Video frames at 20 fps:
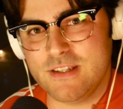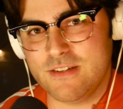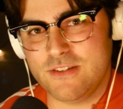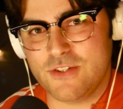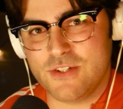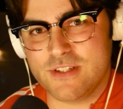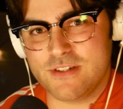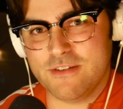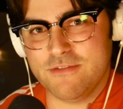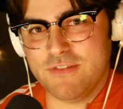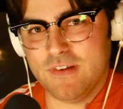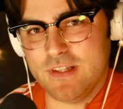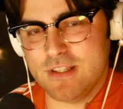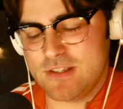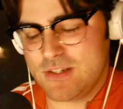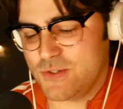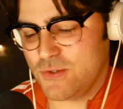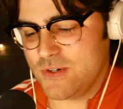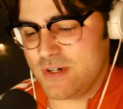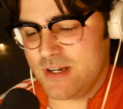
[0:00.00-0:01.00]
just a fun
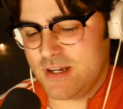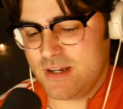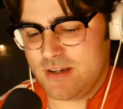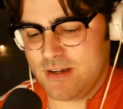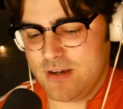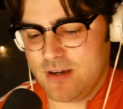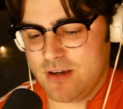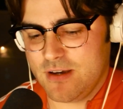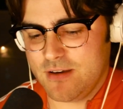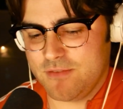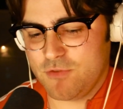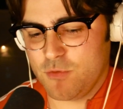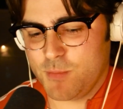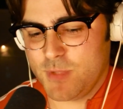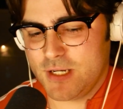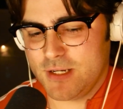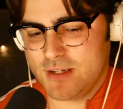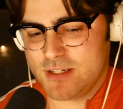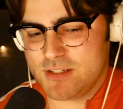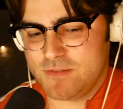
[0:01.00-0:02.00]
story from my
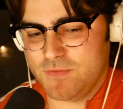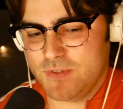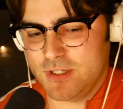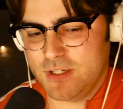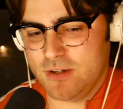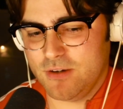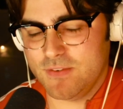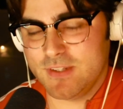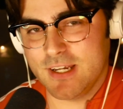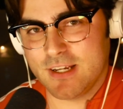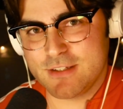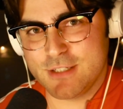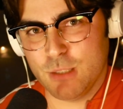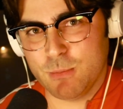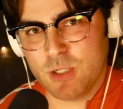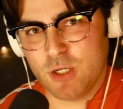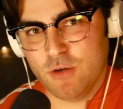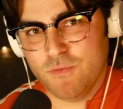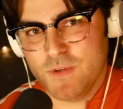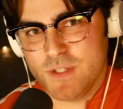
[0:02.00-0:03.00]
next video, the next time
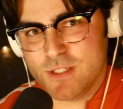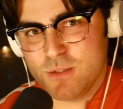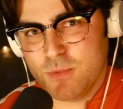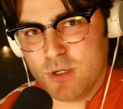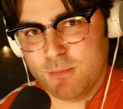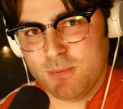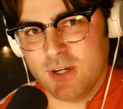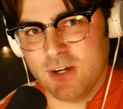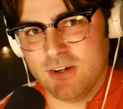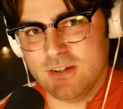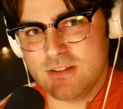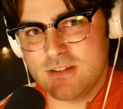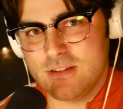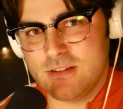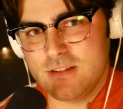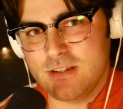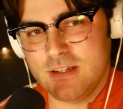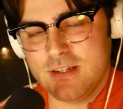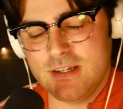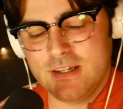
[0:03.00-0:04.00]
I go visit my parents.